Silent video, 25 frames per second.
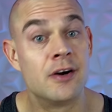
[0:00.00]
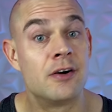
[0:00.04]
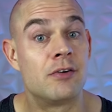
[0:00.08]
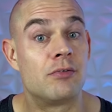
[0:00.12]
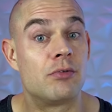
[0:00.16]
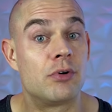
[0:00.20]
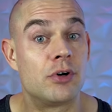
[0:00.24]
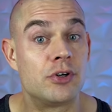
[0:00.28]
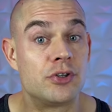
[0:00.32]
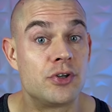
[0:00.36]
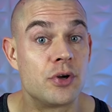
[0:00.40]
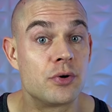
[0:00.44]

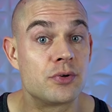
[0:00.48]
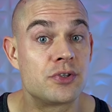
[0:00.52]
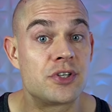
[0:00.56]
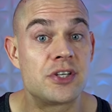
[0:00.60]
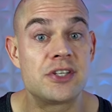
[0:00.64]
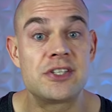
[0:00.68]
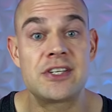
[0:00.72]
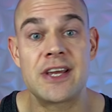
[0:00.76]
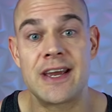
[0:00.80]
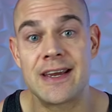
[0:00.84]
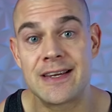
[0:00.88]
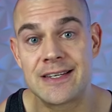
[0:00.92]

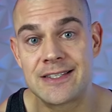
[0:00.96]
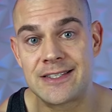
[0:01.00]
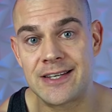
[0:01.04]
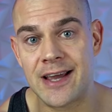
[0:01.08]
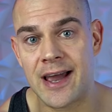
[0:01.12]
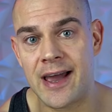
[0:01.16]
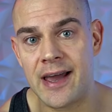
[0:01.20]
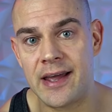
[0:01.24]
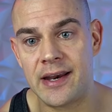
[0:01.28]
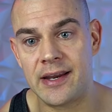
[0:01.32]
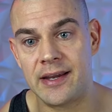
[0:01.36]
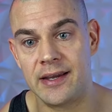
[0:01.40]
reduces
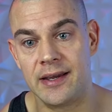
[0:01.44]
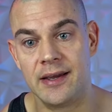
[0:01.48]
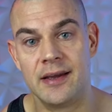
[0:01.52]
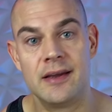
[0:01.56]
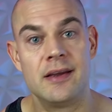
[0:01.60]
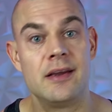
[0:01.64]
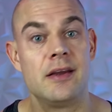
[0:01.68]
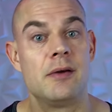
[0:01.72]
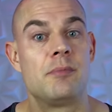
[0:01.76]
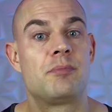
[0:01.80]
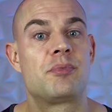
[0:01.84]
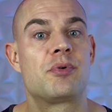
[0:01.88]
anxiety,
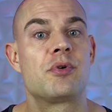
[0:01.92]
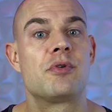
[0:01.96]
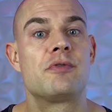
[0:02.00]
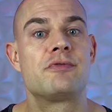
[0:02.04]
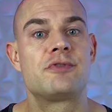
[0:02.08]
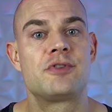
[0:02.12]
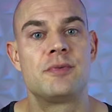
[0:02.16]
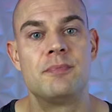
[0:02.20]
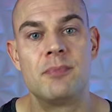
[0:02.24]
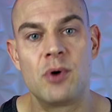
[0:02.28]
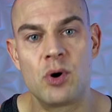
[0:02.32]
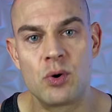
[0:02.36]

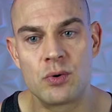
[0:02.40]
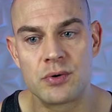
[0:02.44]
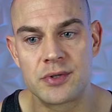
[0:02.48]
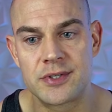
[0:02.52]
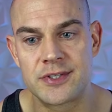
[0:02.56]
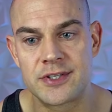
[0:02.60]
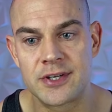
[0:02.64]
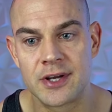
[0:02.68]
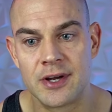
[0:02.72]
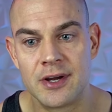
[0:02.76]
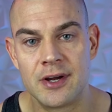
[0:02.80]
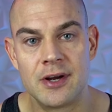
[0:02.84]
improves mood,
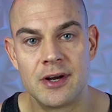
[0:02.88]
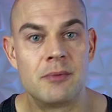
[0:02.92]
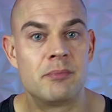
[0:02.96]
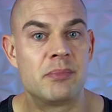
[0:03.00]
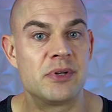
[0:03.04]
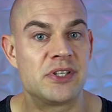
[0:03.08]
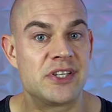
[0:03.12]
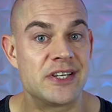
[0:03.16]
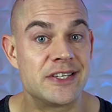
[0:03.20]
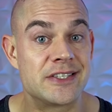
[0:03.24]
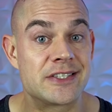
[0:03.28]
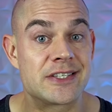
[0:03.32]

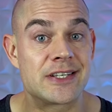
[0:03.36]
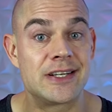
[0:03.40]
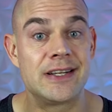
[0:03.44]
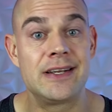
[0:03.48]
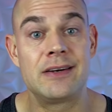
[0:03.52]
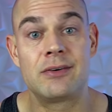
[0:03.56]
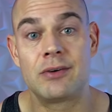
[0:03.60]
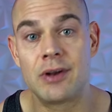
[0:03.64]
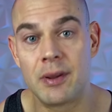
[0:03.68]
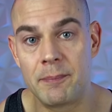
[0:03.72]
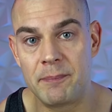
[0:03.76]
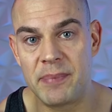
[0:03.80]
potentially
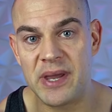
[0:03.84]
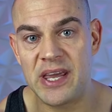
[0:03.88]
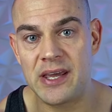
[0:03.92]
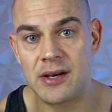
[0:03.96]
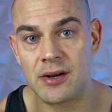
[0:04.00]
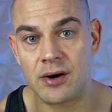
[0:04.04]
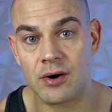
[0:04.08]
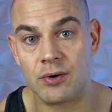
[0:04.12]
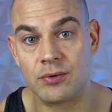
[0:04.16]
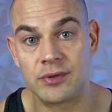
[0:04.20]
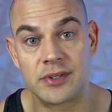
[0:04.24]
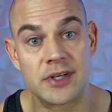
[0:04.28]
their
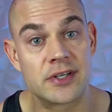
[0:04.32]
libido.